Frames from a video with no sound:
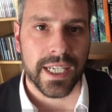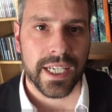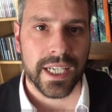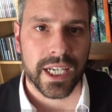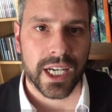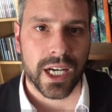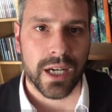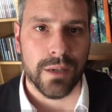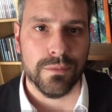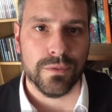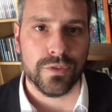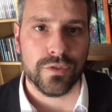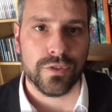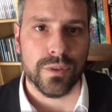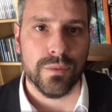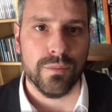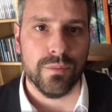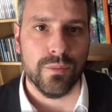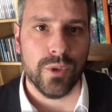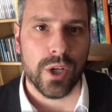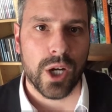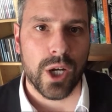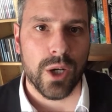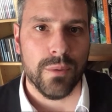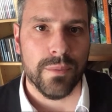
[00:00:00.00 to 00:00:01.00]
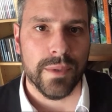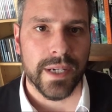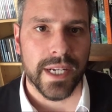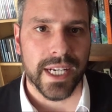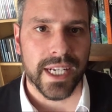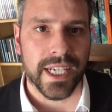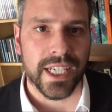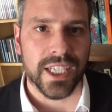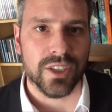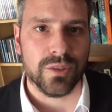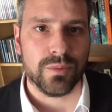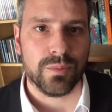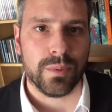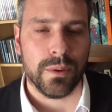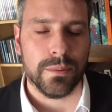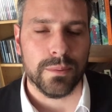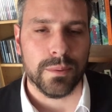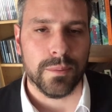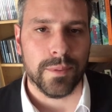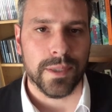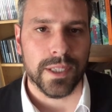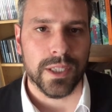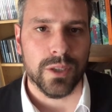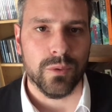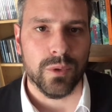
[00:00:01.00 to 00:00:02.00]
comes from Romani. It's
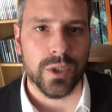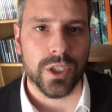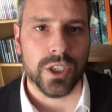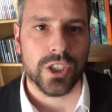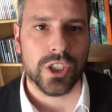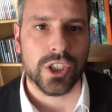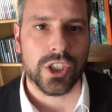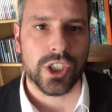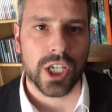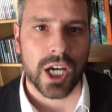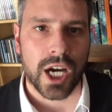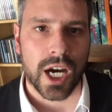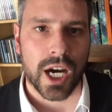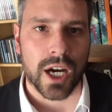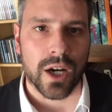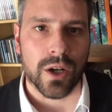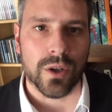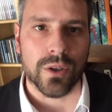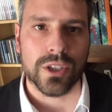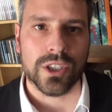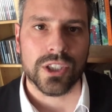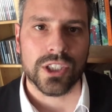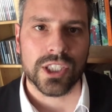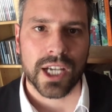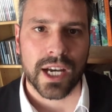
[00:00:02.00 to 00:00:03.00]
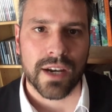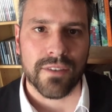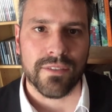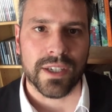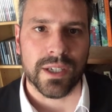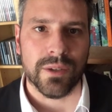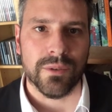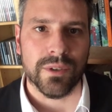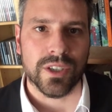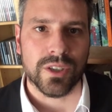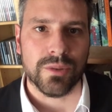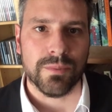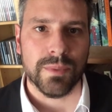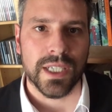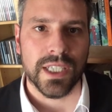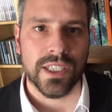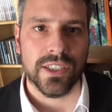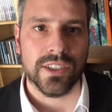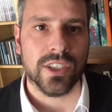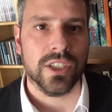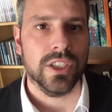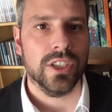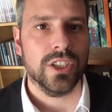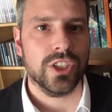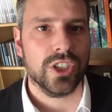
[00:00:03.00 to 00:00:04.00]
probably the word cha or chavi, which
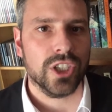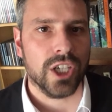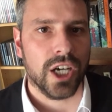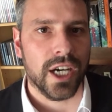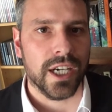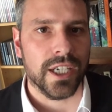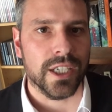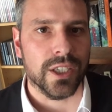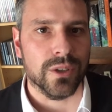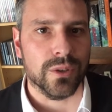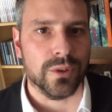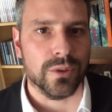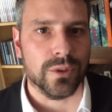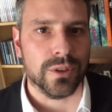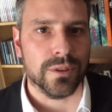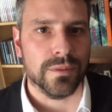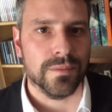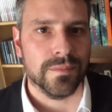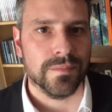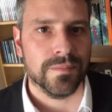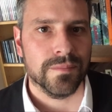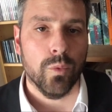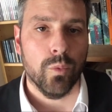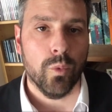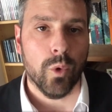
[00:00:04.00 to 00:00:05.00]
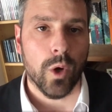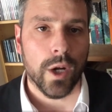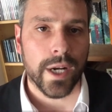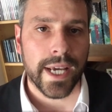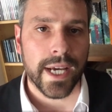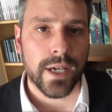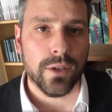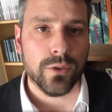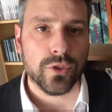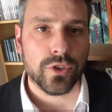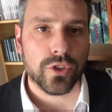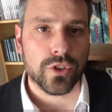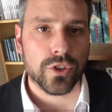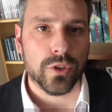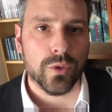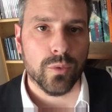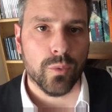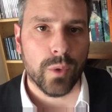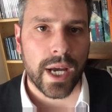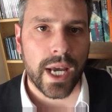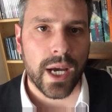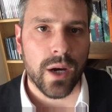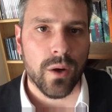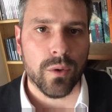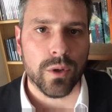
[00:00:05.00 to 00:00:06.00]
means child. What else?
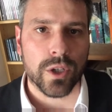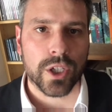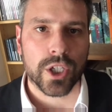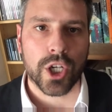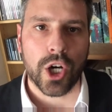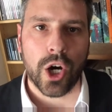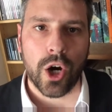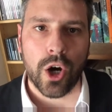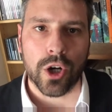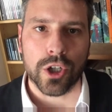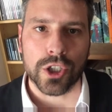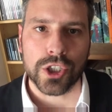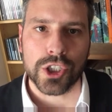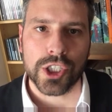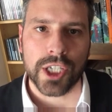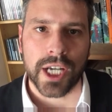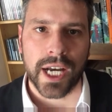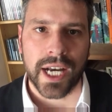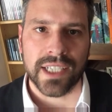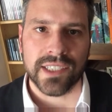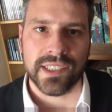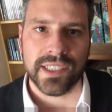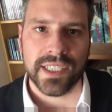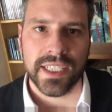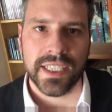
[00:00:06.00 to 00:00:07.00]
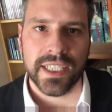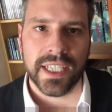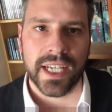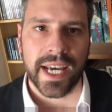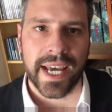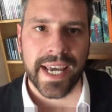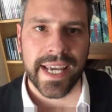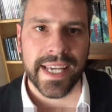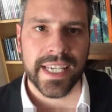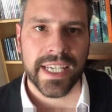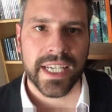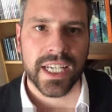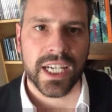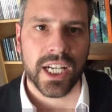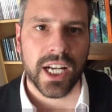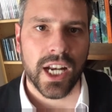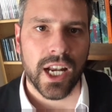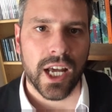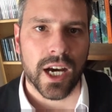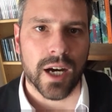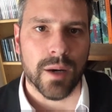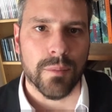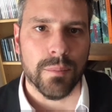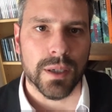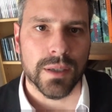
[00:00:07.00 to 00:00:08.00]
Well, kosh, as in a
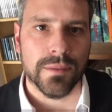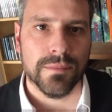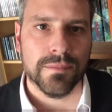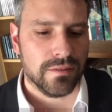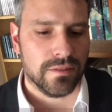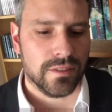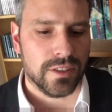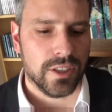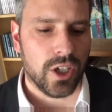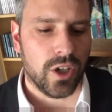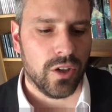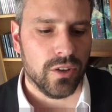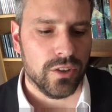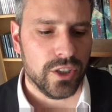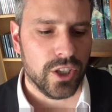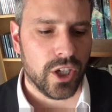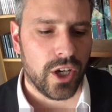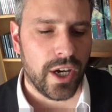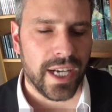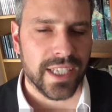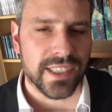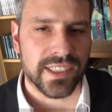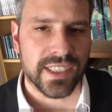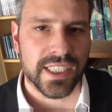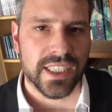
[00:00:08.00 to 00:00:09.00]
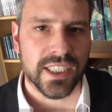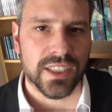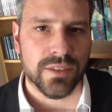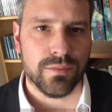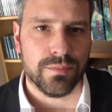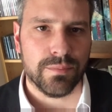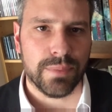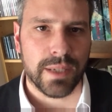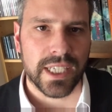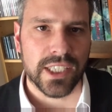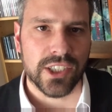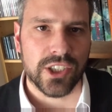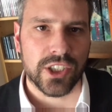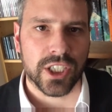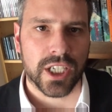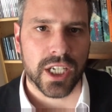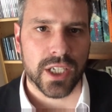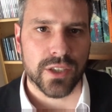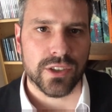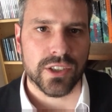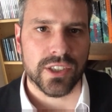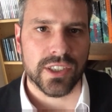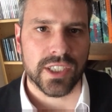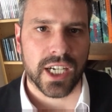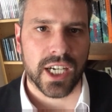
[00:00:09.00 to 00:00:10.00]
club. Not as in a place you go
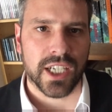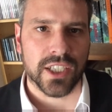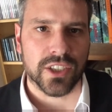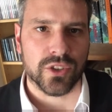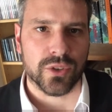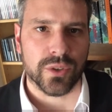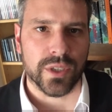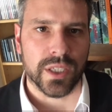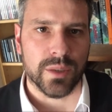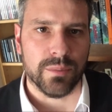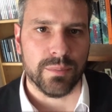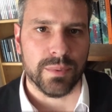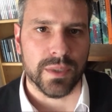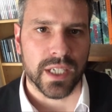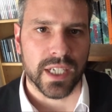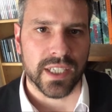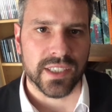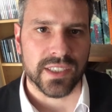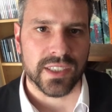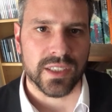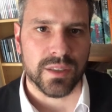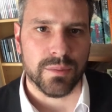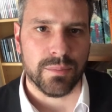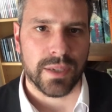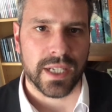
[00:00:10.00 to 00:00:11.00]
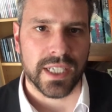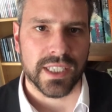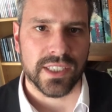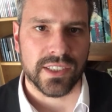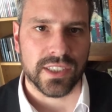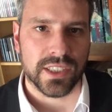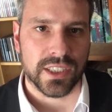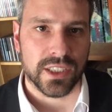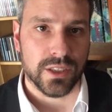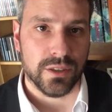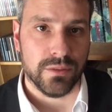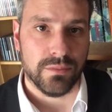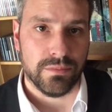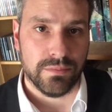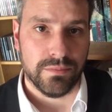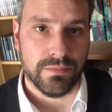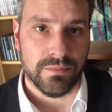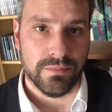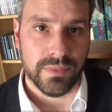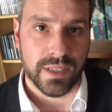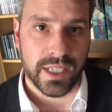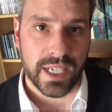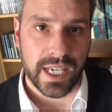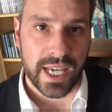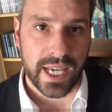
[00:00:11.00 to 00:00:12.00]
to dance with, but as in a place that you
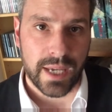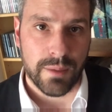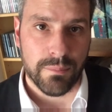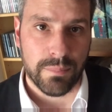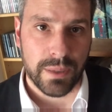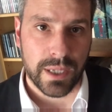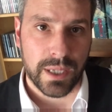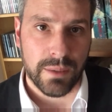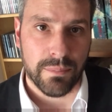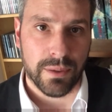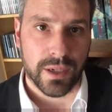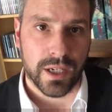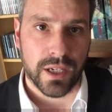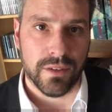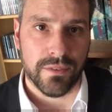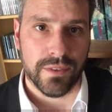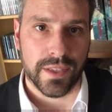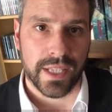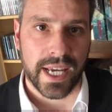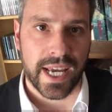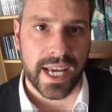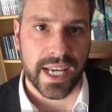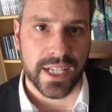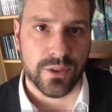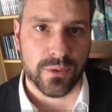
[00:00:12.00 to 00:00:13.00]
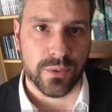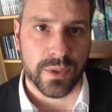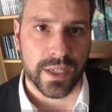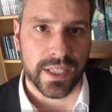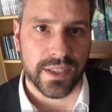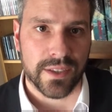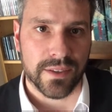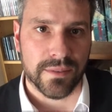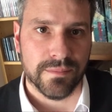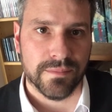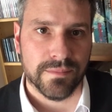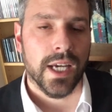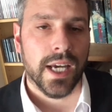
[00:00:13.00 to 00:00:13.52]
hit people over the head with.